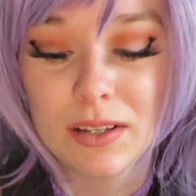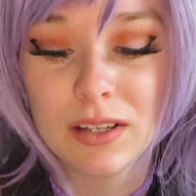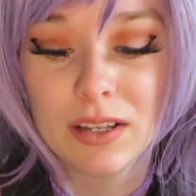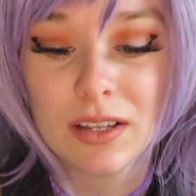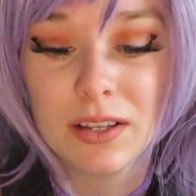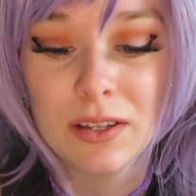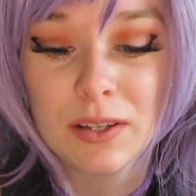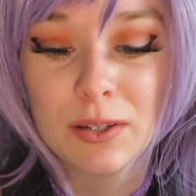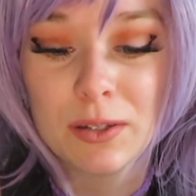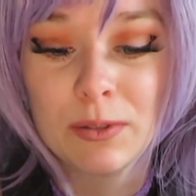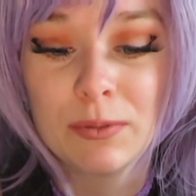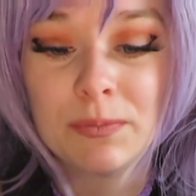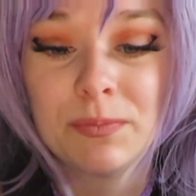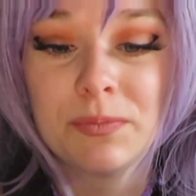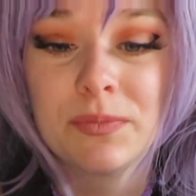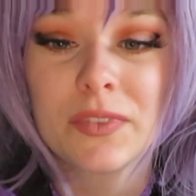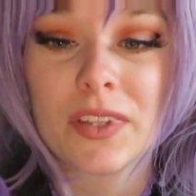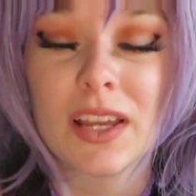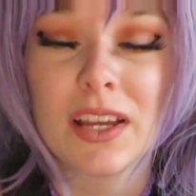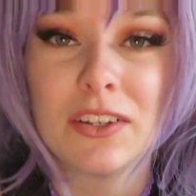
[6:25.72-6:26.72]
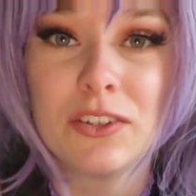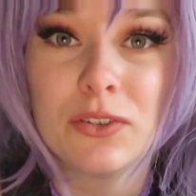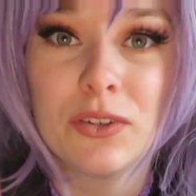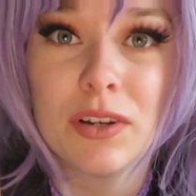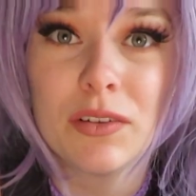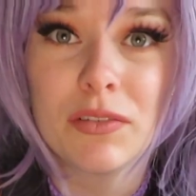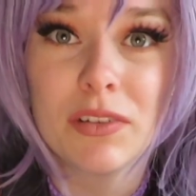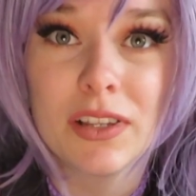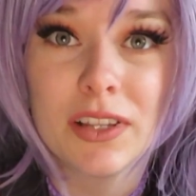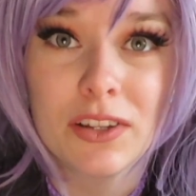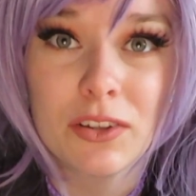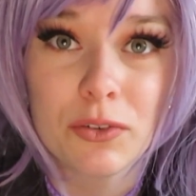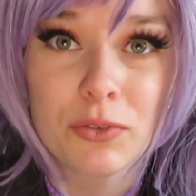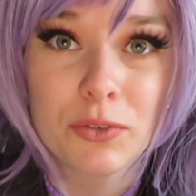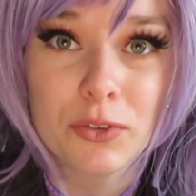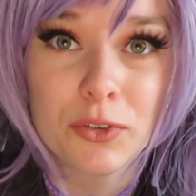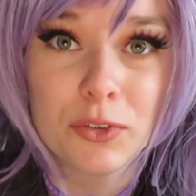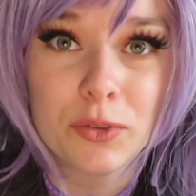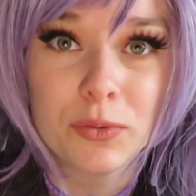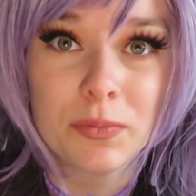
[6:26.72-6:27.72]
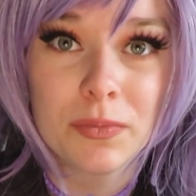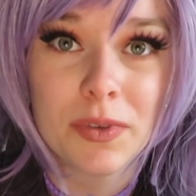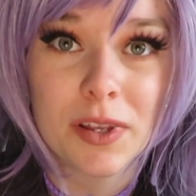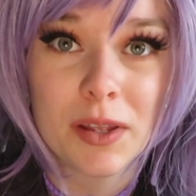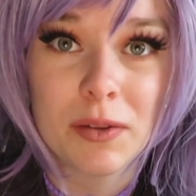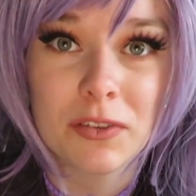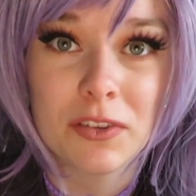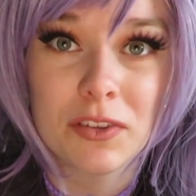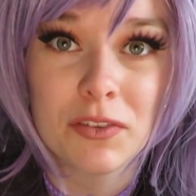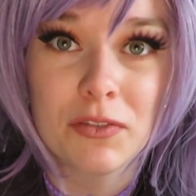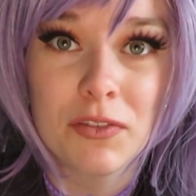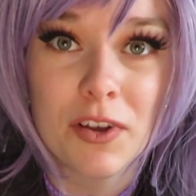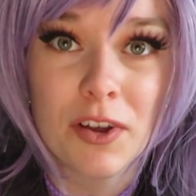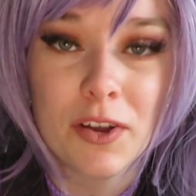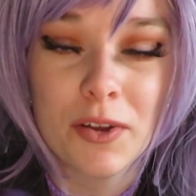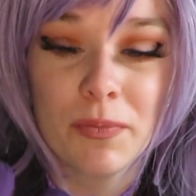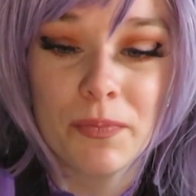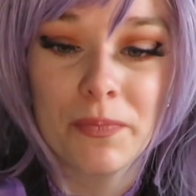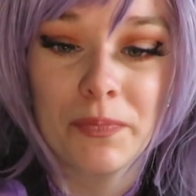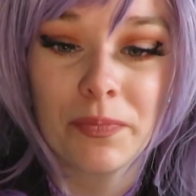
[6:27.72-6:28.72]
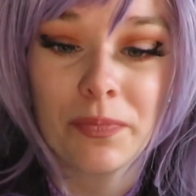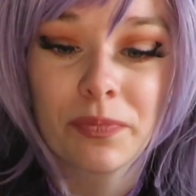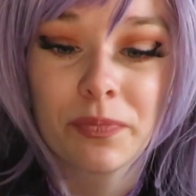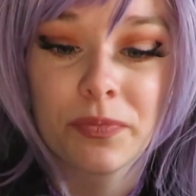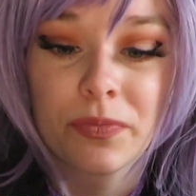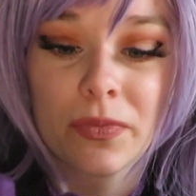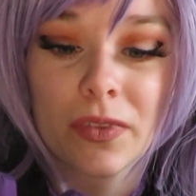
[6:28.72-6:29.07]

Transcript: I do have a little room at the thumb.